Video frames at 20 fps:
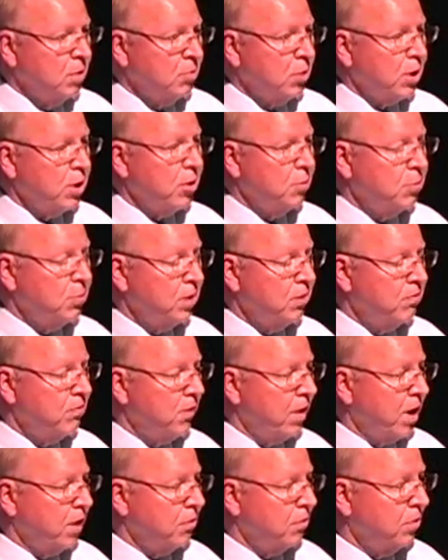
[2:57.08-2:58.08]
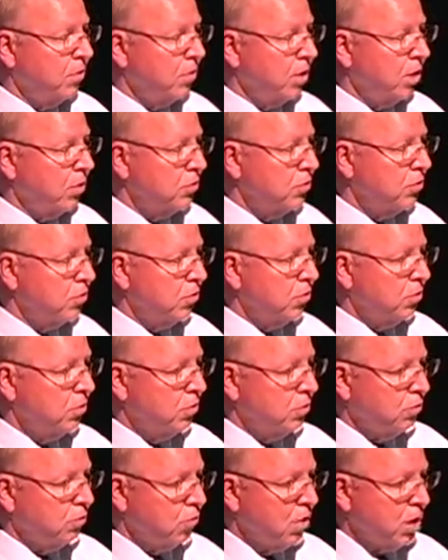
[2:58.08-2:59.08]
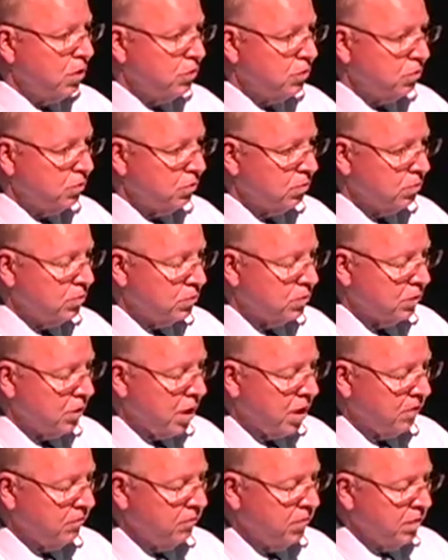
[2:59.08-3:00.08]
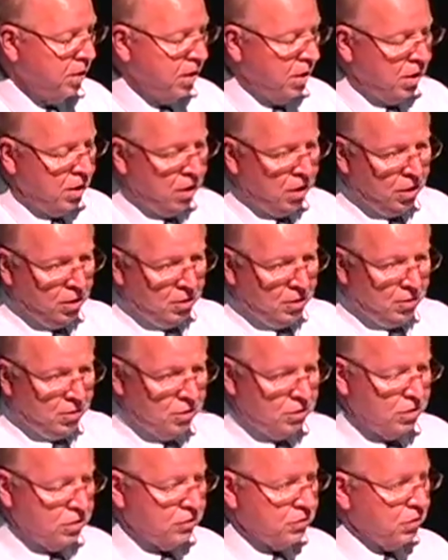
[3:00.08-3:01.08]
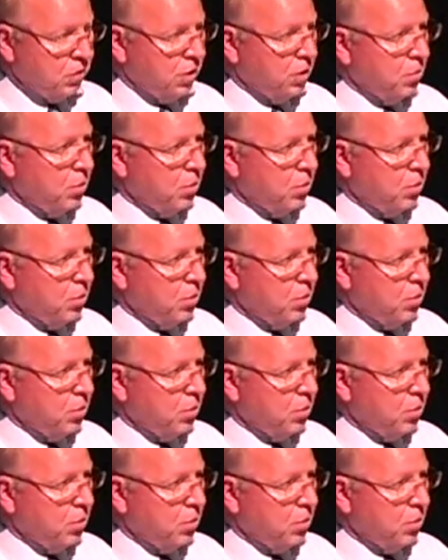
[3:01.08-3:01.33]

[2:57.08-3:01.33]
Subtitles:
play a big factor in our children and grandchildren's life. You just think